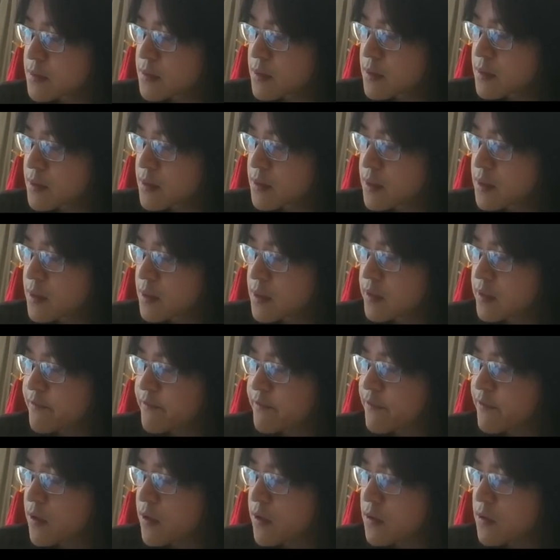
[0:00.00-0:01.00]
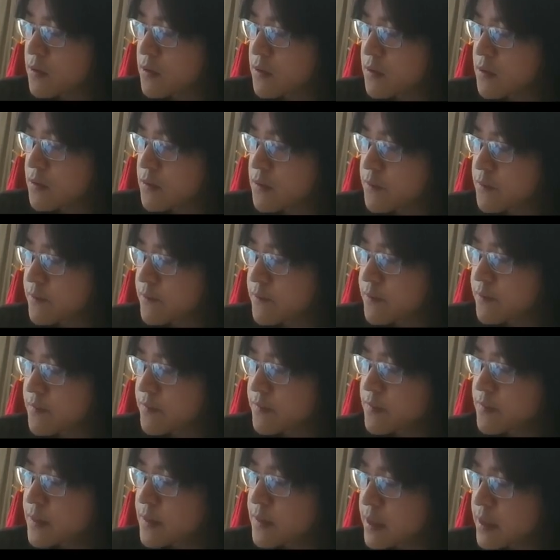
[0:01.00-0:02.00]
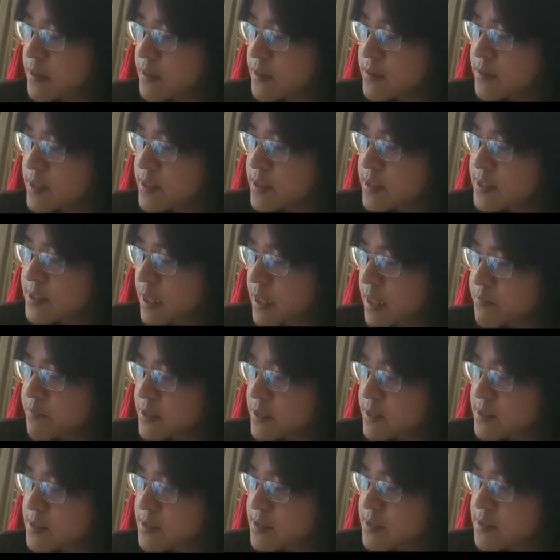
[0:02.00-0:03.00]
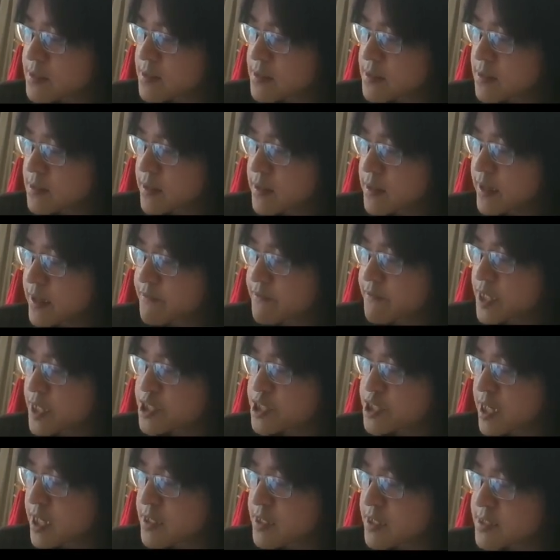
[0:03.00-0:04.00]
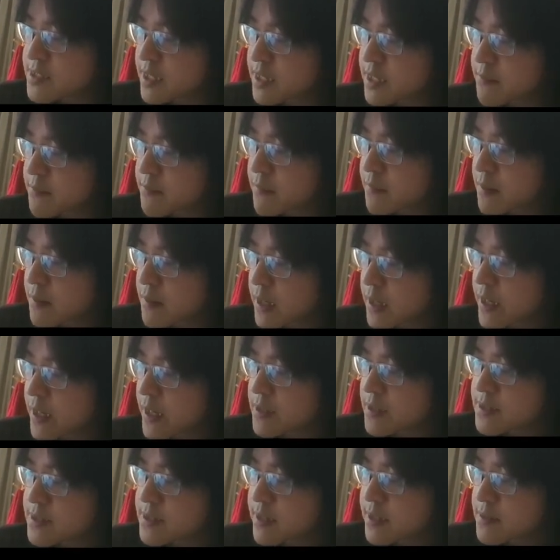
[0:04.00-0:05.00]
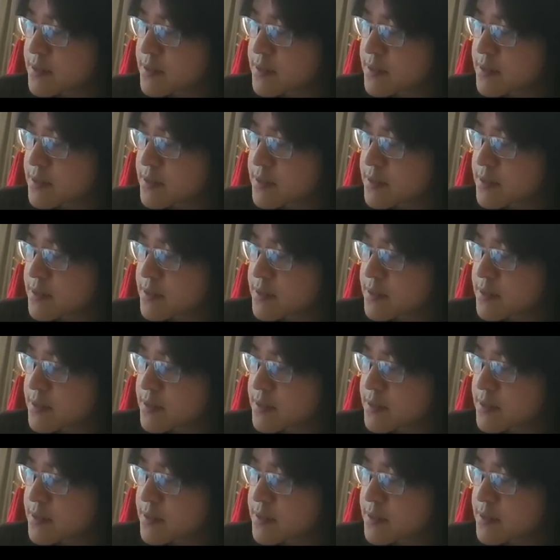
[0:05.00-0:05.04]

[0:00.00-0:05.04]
4, this happens if they share the same eigenstate,